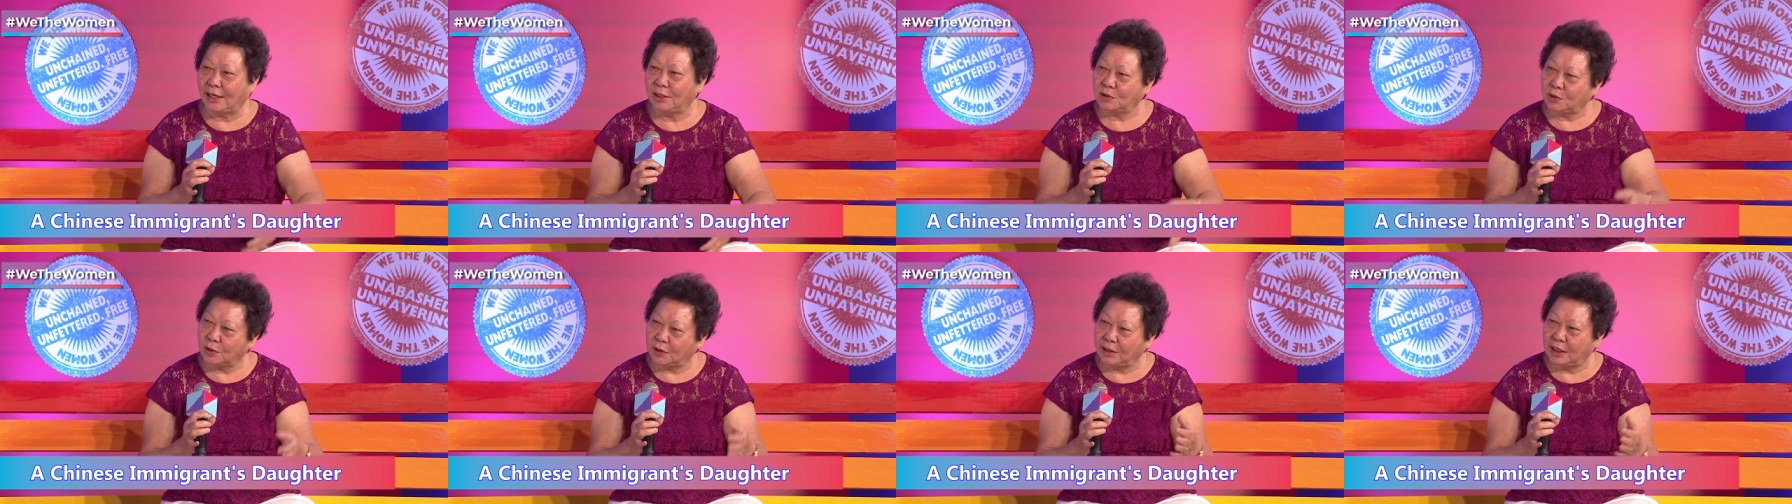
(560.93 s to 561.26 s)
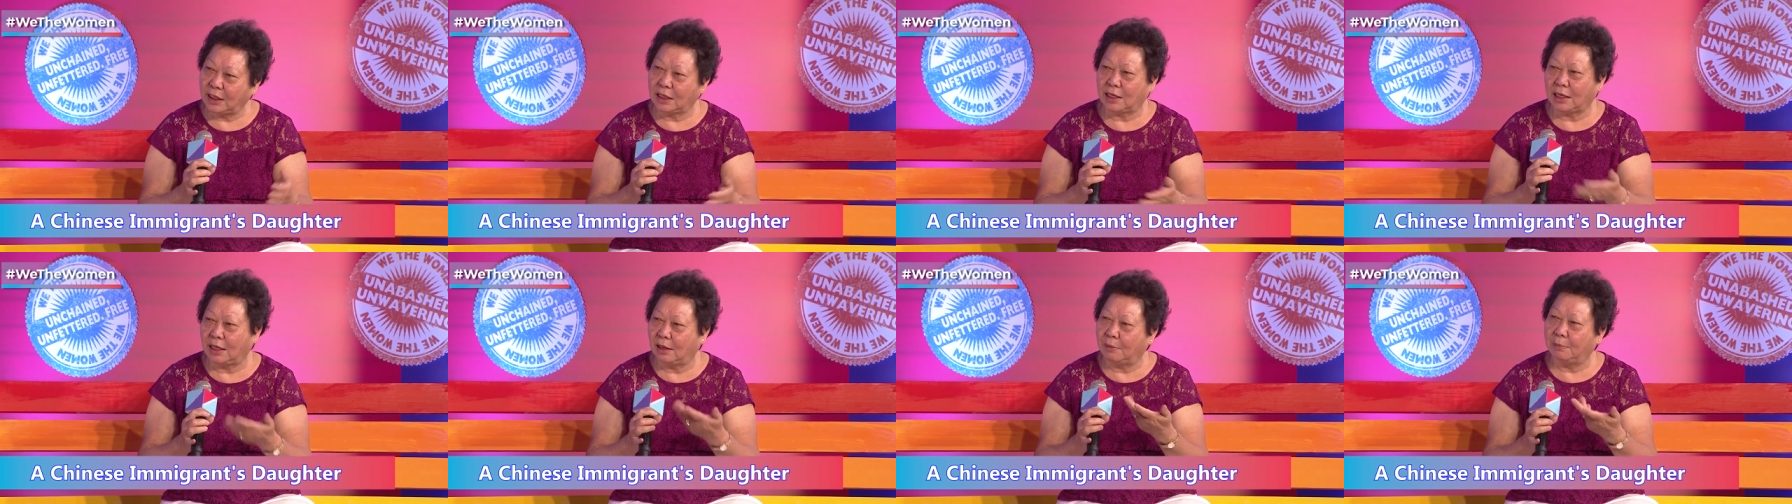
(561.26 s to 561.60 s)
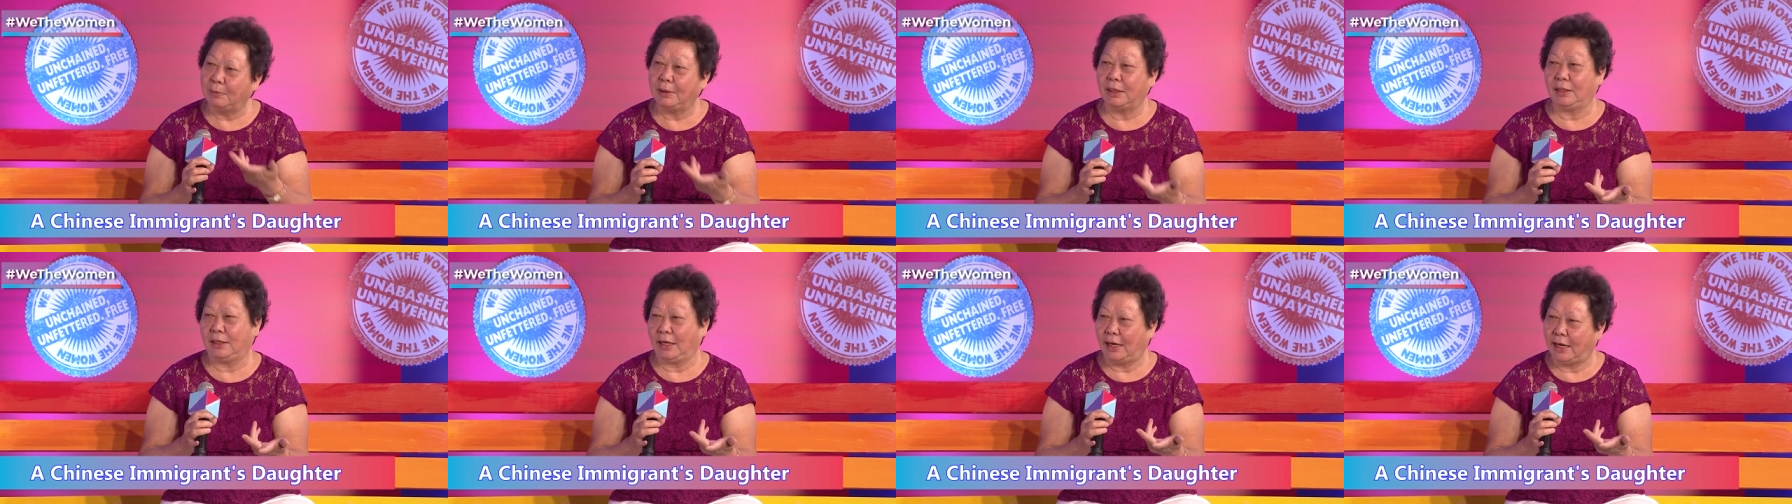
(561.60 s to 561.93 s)
so they come
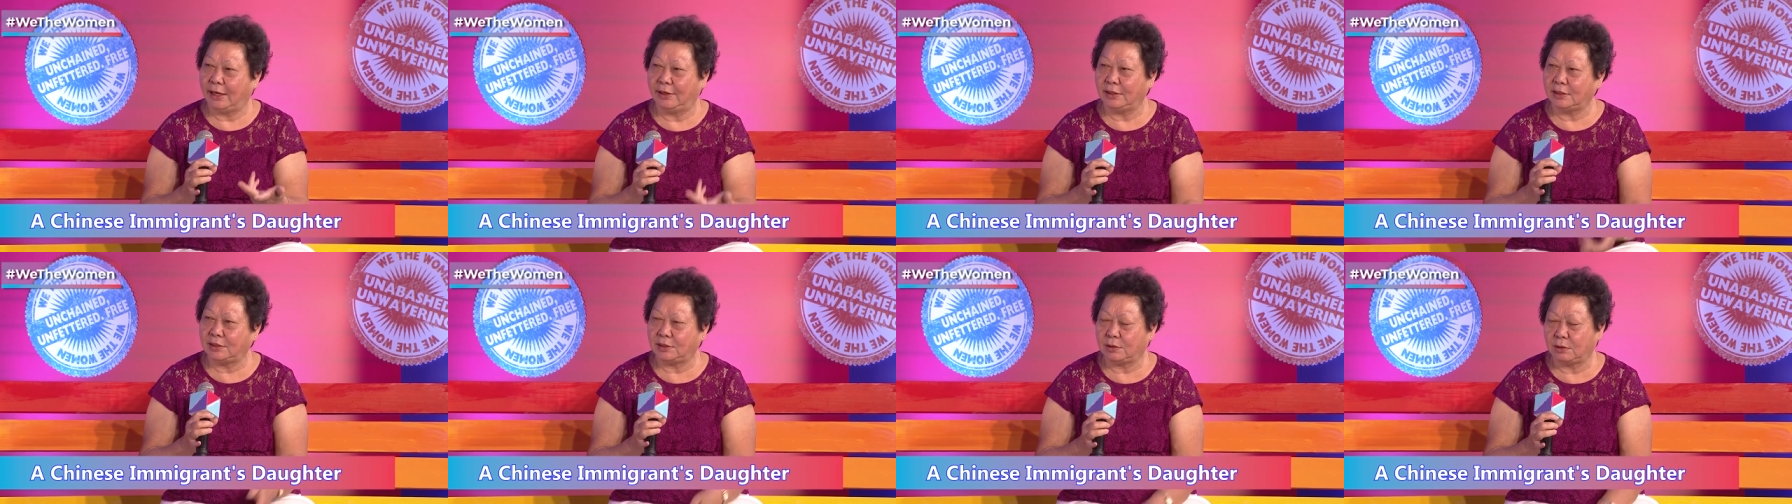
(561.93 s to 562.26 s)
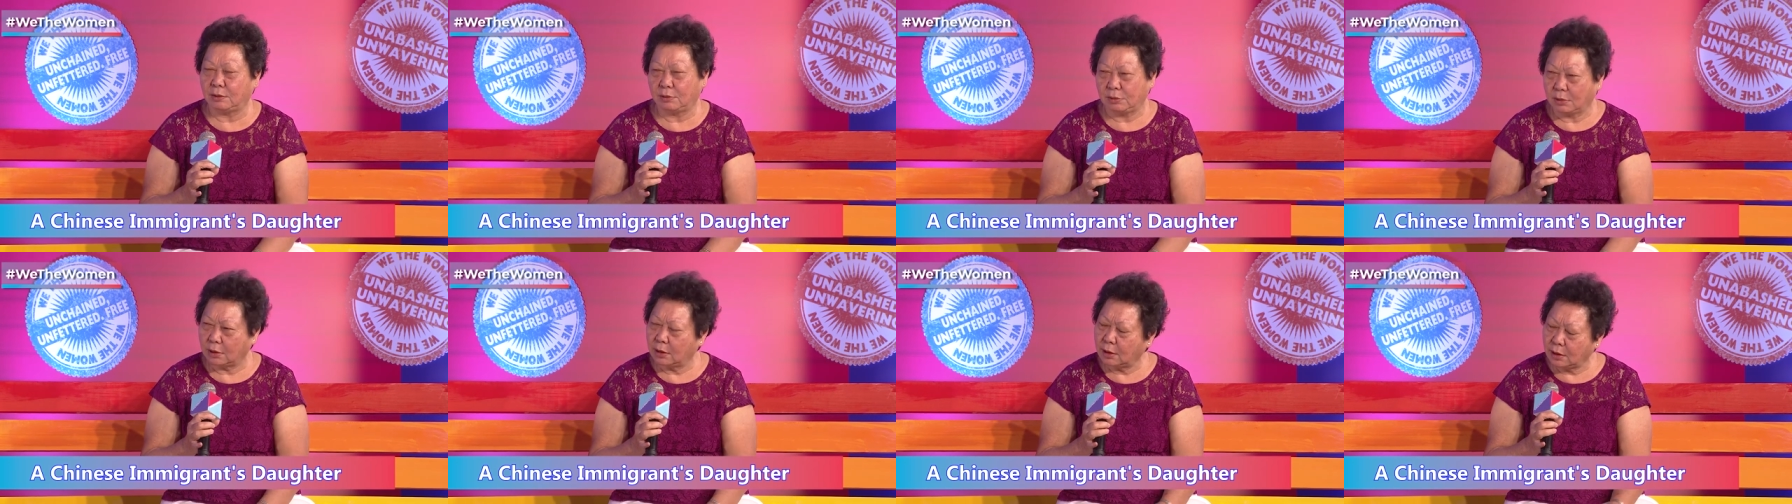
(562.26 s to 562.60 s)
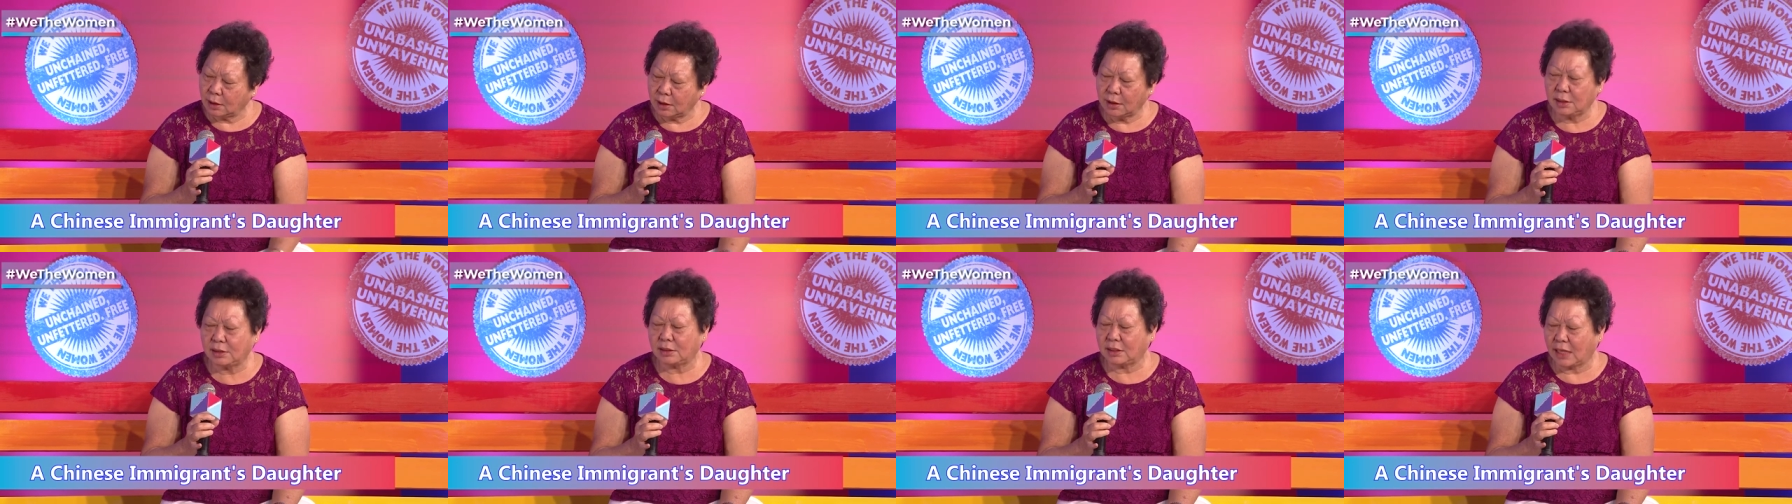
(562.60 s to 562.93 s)
and harass you. It's